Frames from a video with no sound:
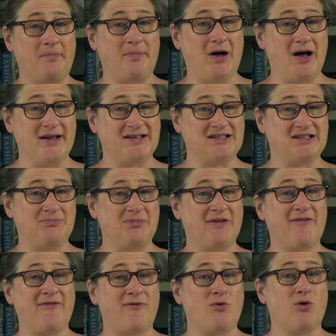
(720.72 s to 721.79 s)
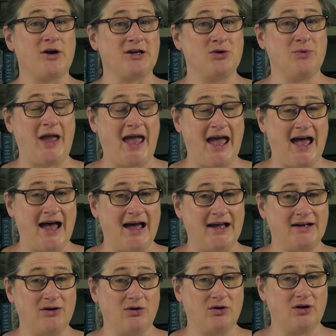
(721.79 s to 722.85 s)
the bust before you
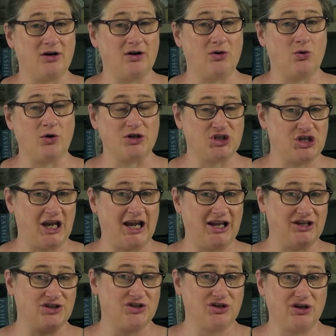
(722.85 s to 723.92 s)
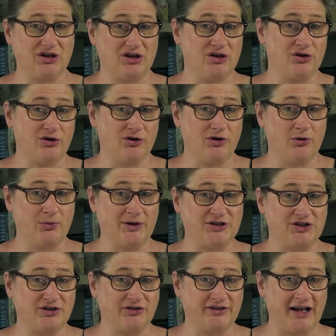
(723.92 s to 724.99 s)
add or change your
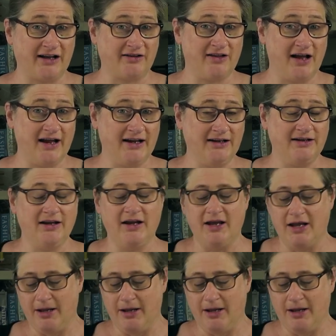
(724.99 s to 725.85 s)
original neckline,